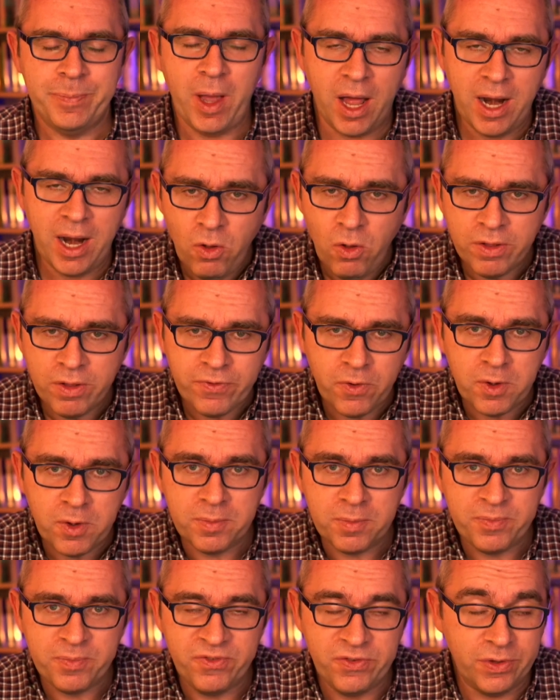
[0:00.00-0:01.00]
And all of
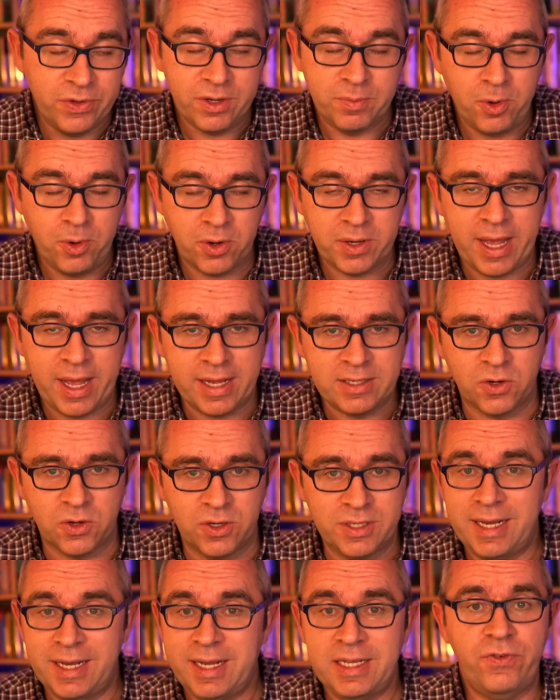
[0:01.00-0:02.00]
what the podcast
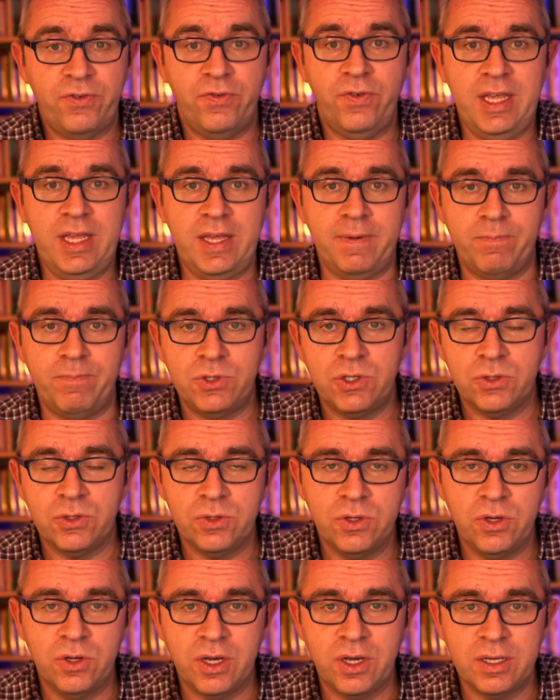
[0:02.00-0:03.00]
content is free.
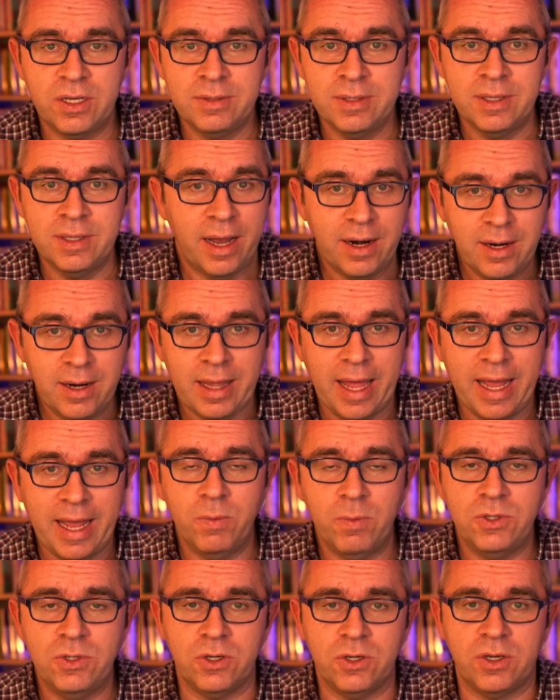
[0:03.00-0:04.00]
So you can learn a
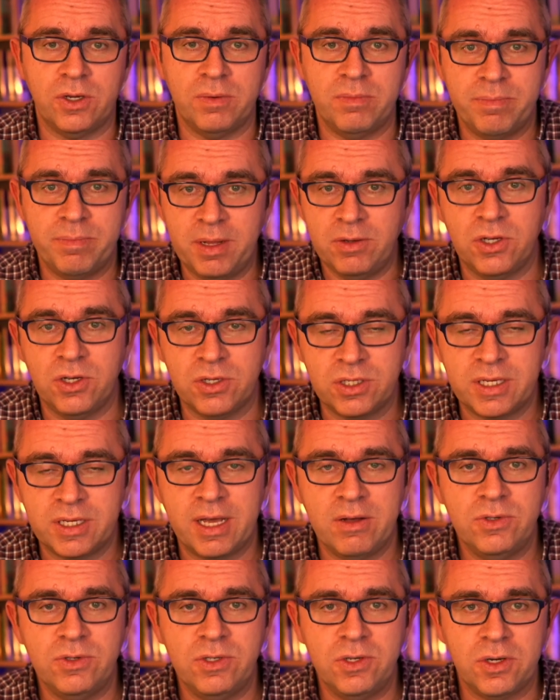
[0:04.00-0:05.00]
language, you can build your
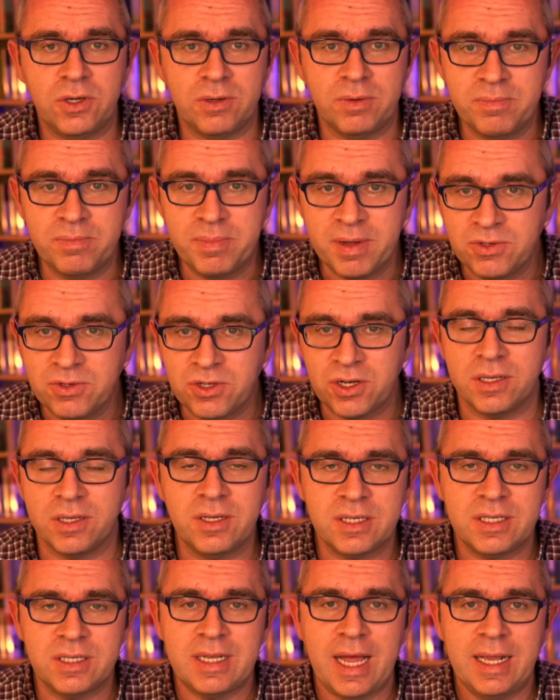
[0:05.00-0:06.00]
skills, you can build your
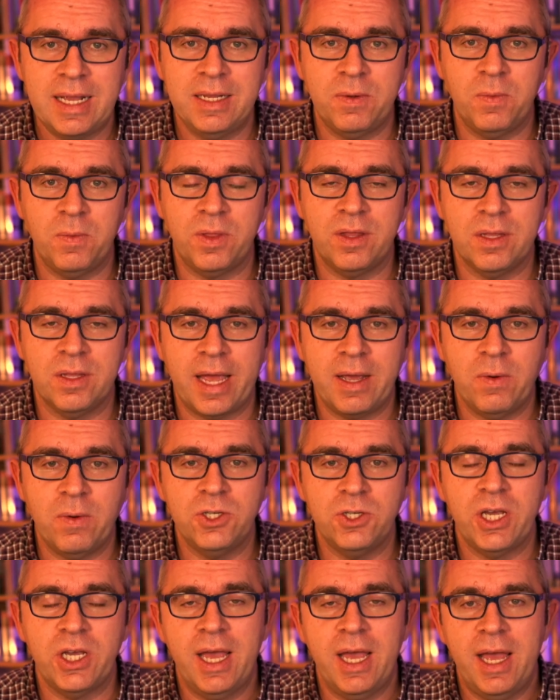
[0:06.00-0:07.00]
understanding with the
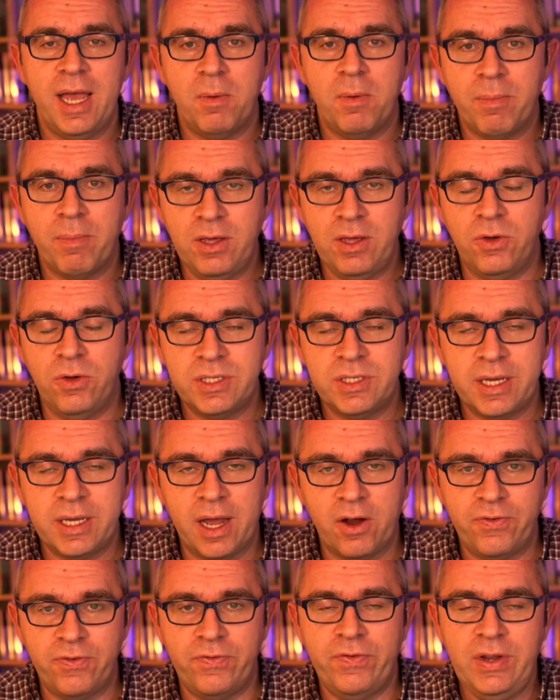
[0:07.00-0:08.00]
language by
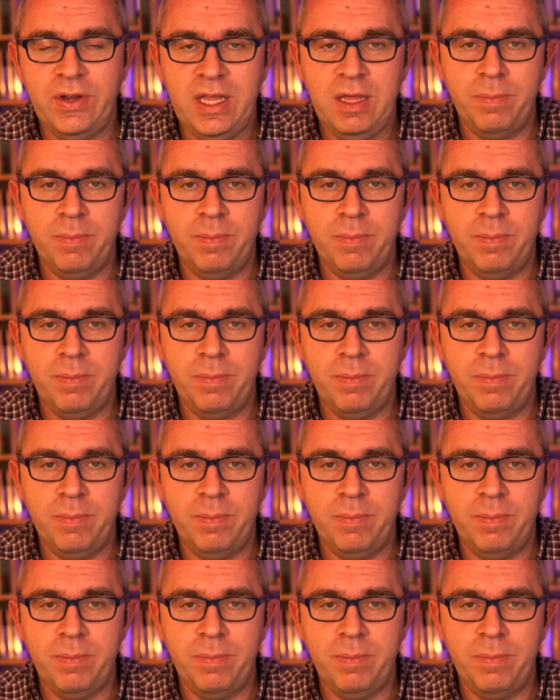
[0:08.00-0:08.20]
using our free